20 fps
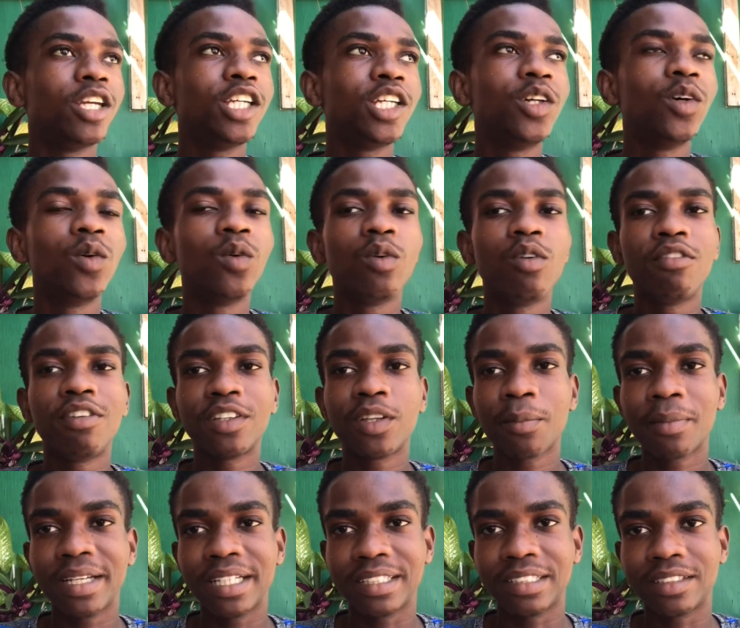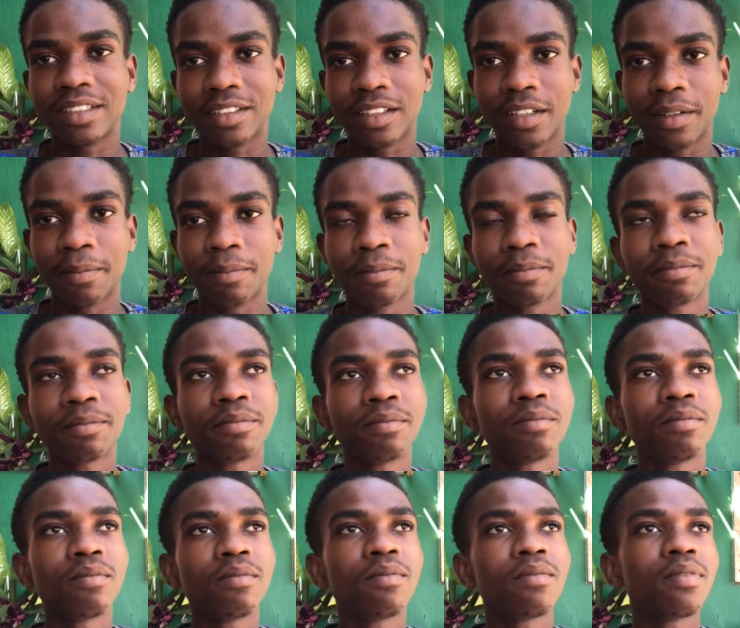you go over to my Instagram,
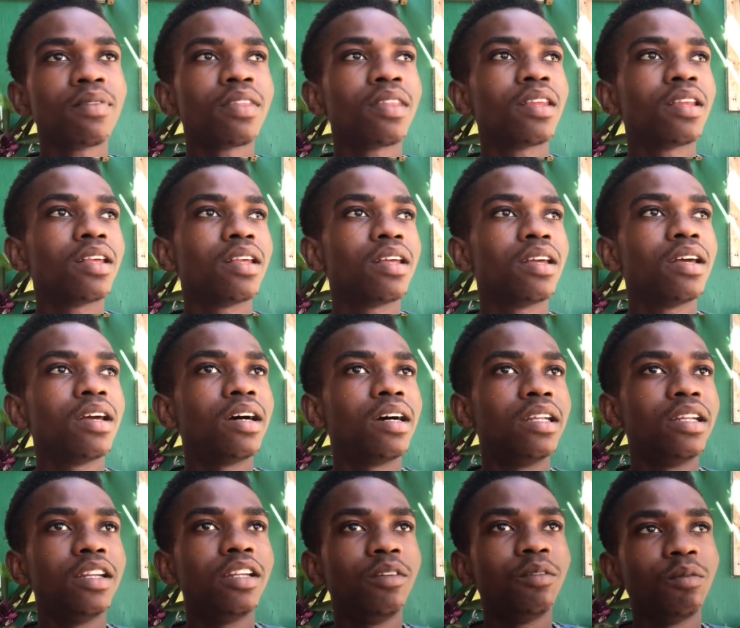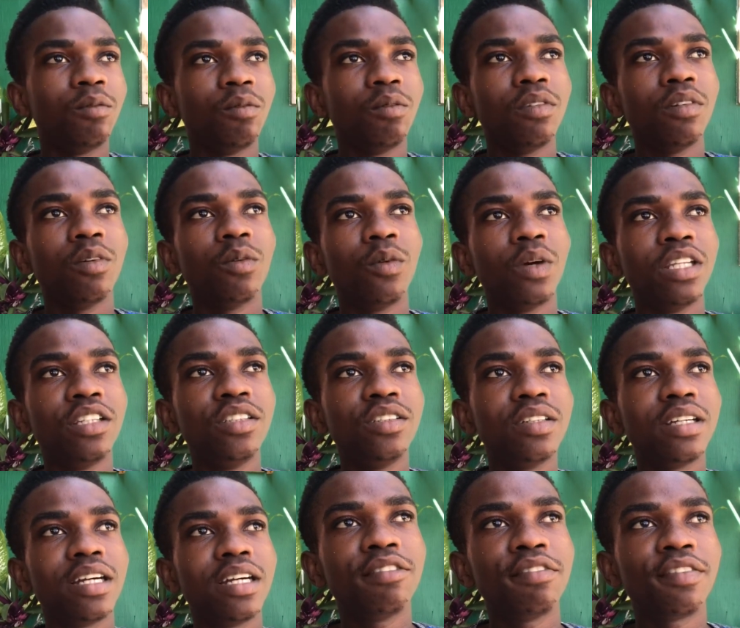and when
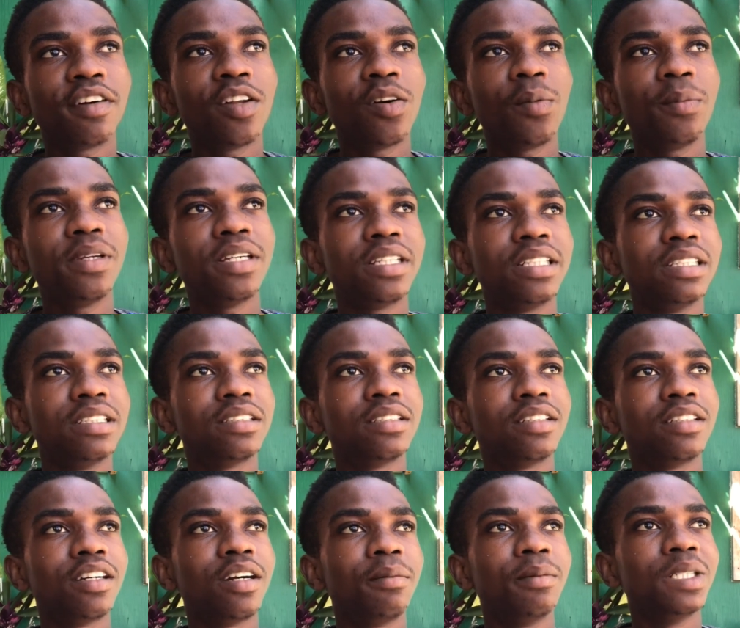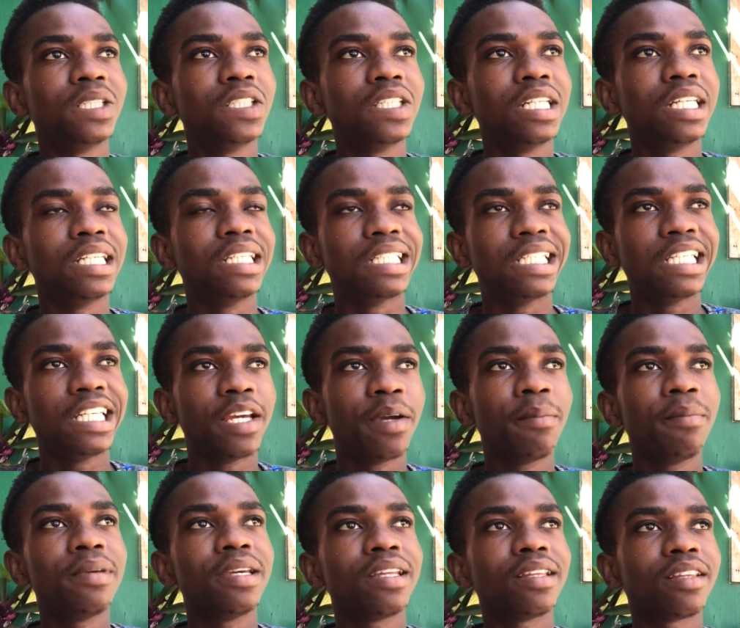you follow me on Instagram, you could like
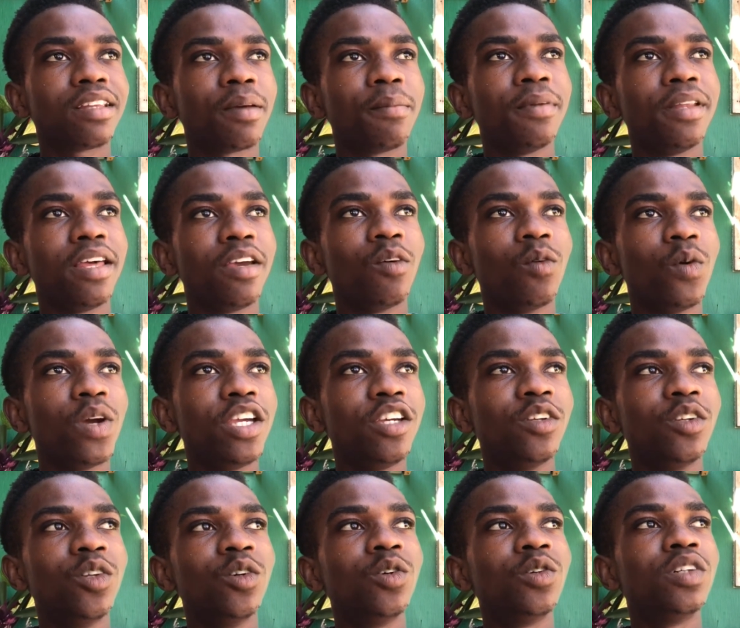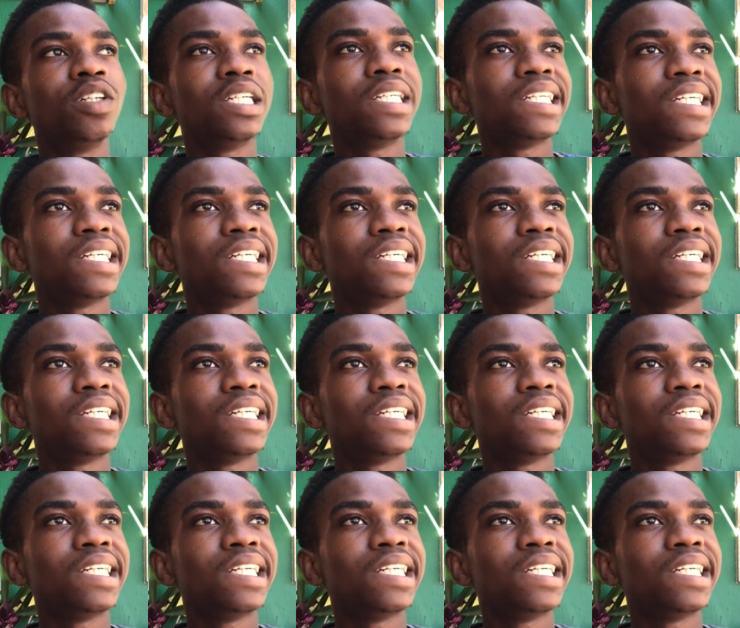DM me and tell me like where you know